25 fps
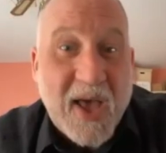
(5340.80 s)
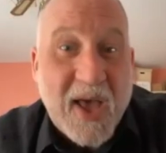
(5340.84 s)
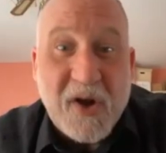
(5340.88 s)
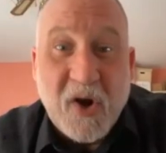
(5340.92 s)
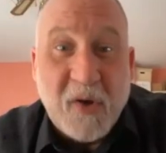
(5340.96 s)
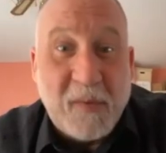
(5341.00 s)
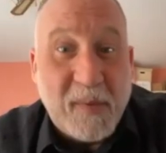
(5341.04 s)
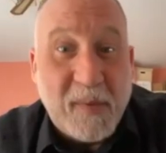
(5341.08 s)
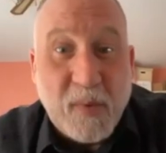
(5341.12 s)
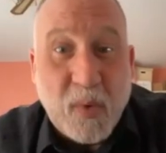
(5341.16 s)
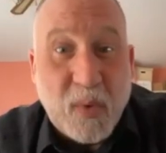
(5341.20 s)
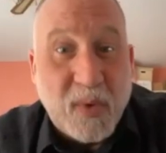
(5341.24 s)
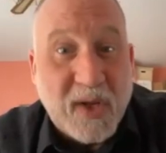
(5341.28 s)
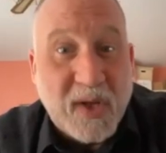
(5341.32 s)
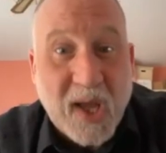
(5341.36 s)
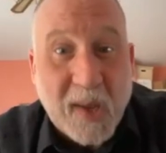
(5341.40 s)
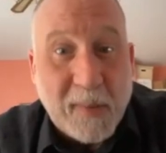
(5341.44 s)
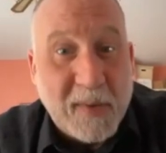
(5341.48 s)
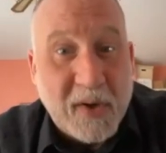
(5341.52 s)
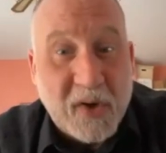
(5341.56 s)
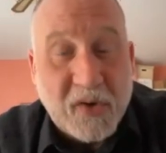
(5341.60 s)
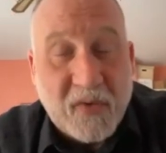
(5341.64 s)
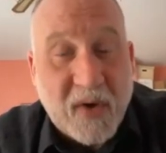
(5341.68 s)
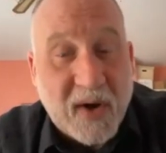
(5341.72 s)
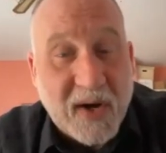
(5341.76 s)
I don't know if people would
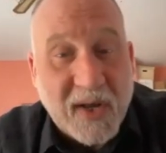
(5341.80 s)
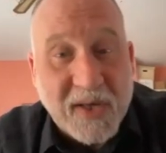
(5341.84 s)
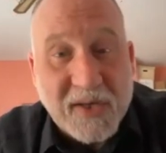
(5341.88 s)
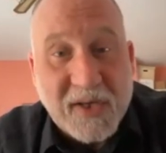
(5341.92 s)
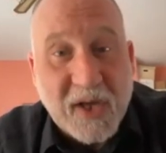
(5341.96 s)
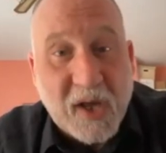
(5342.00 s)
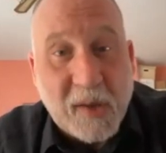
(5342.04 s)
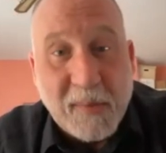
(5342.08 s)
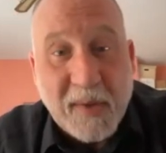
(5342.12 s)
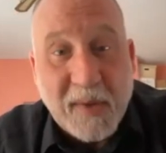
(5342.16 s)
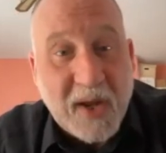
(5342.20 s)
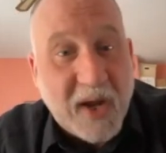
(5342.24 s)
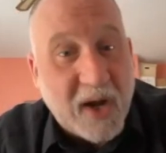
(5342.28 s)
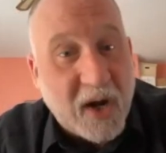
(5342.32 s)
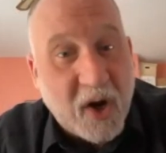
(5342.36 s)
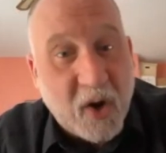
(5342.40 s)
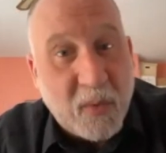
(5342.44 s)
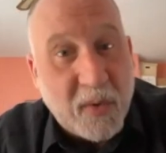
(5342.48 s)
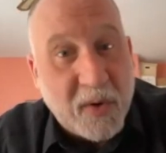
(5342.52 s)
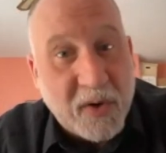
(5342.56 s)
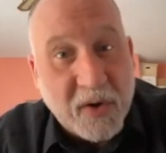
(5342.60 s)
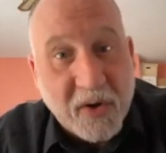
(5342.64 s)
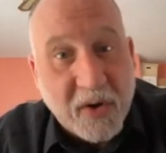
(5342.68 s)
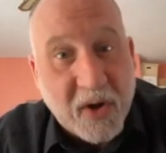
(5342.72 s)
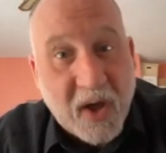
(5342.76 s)
come in and try to sell me
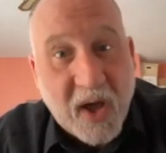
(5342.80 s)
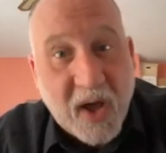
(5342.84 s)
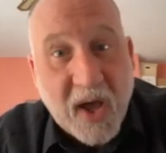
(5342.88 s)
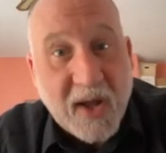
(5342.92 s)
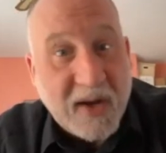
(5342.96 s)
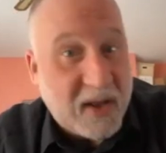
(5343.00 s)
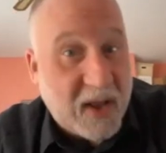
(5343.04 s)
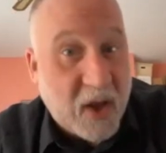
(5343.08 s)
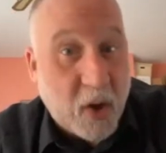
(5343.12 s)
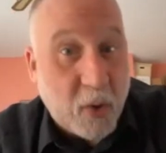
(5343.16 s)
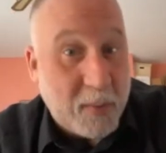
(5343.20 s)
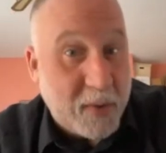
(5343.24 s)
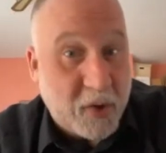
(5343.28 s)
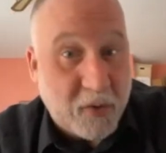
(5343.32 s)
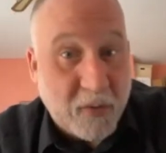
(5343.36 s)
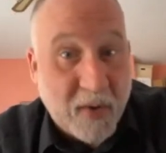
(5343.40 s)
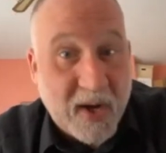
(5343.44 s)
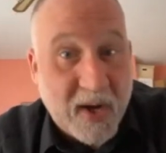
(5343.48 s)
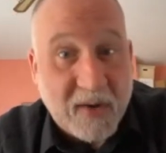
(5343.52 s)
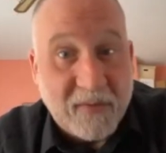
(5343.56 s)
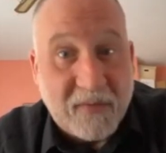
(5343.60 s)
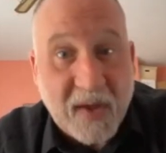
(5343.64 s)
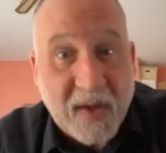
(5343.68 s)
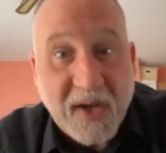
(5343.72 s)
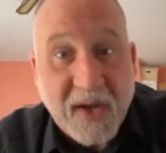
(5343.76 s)
heroin or not. That would be
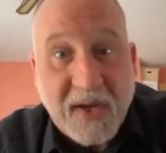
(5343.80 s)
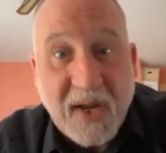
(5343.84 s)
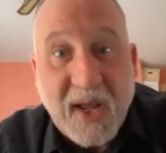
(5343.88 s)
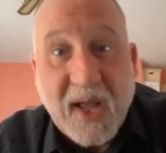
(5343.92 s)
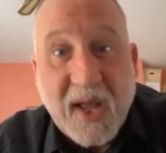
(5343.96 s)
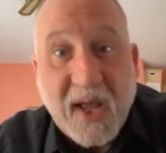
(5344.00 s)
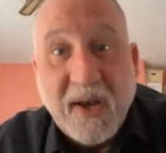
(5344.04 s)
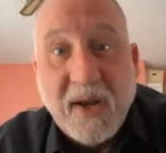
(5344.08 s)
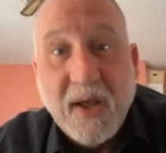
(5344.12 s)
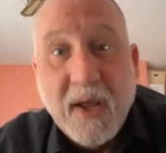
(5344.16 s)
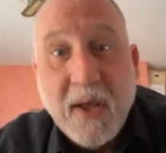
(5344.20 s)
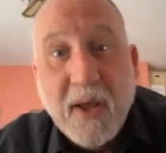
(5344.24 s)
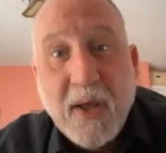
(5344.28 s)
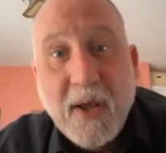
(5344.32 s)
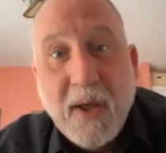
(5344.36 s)
great if they did.